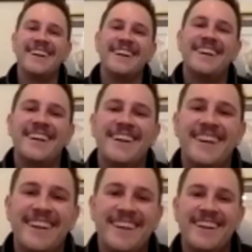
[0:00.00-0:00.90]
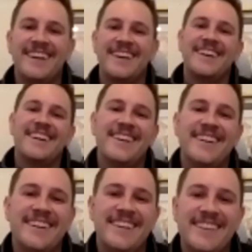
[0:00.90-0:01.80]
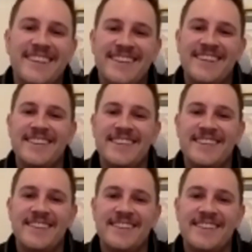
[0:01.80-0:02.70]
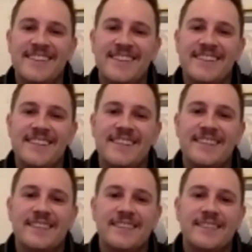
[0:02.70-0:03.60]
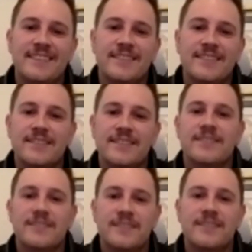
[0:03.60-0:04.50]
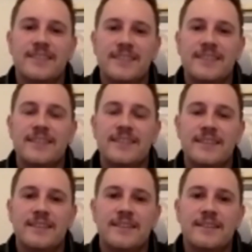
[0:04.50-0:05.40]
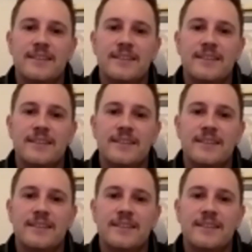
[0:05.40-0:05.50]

(not speaking)